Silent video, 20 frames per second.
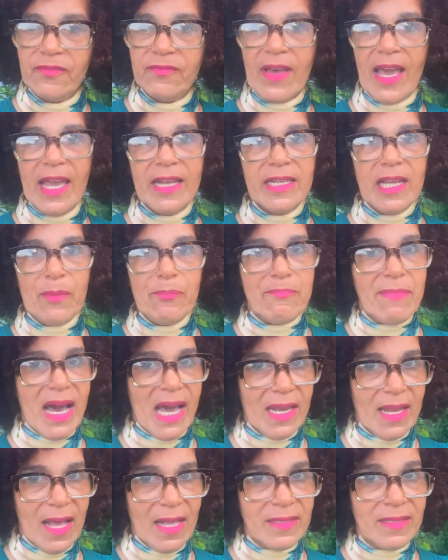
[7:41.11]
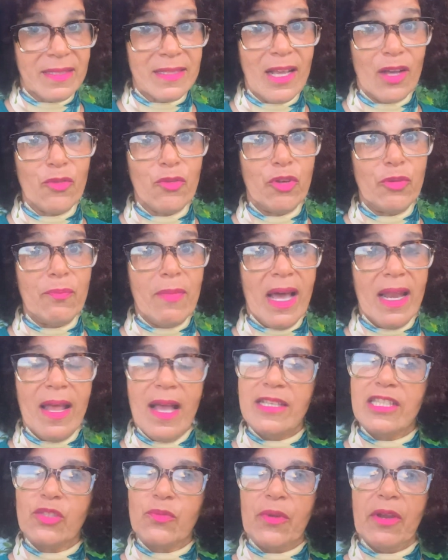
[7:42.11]
Find a balance, a good
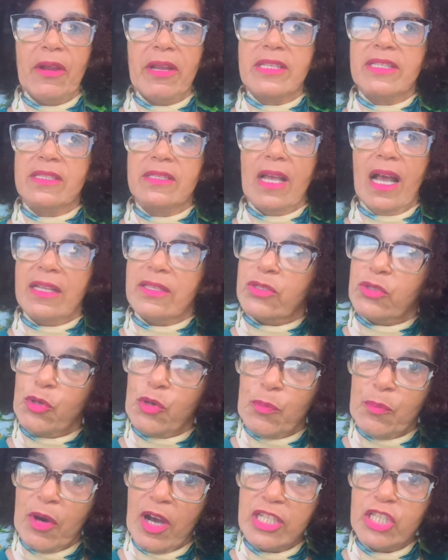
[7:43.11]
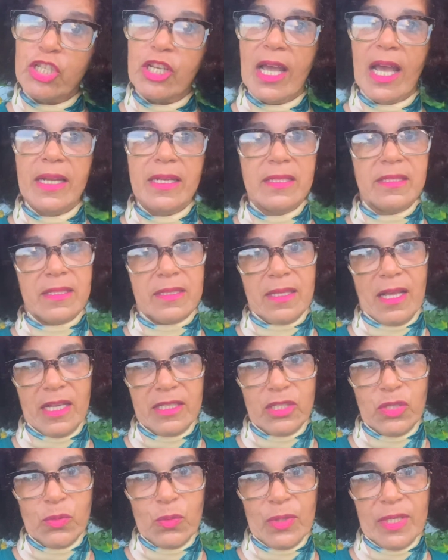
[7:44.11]
balance where it's not too much and it's
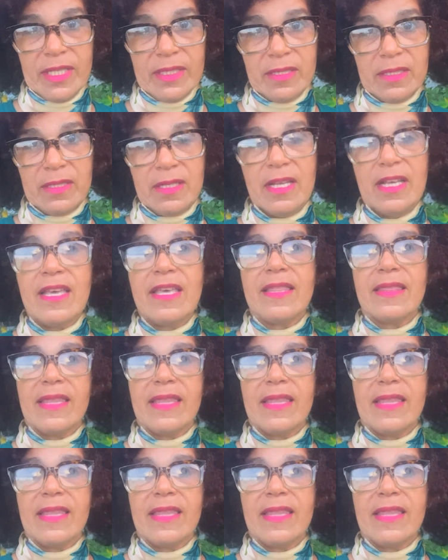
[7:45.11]
not too little.